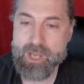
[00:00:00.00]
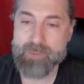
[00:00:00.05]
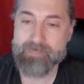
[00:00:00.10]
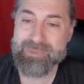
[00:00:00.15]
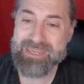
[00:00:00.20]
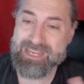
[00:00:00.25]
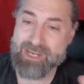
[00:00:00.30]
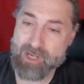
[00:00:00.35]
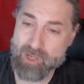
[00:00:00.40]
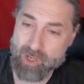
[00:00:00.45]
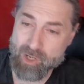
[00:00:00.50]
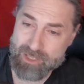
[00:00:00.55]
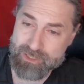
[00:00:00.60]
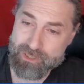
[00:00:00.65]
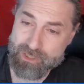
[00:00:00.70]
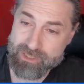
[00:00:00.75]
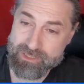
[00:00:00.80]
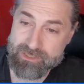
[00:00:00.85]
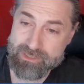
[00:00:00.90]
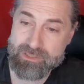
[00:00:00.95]
Be
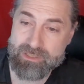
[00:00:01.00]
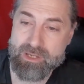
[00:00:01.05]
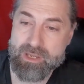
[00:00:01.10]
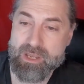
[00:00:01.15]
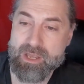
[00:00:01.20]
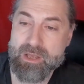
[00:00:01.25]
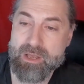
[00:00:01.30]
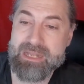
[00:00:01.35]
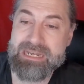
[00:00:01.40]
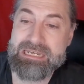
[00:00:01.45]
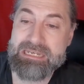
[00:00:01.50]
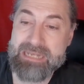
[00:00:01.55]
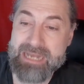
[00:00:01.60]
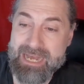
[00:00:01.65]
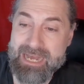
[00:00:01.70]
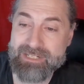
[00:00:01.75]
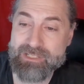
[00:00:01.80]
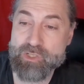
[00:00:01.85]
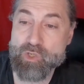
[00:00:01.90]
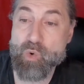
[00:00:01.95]
cautious
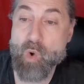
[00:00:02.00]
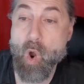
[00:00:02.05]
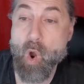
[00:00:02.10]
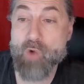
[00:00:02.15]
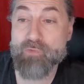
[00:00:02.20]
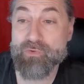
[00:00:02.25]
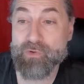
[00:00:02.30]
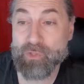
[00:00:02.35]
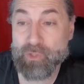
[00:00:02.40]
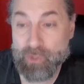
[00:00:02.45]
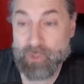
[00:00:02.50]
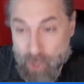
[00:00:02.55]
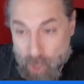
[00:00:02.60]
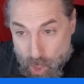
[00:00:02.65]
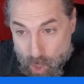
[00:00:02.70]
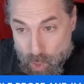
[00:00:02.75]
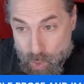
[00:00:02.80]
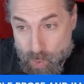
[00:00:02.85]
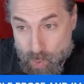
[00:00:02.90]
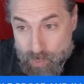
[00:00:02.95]
not to
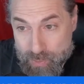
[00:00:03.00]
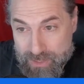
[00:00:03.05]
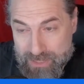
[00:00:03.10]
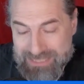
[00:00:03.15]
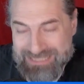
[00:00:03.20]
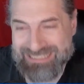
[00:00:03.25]
overload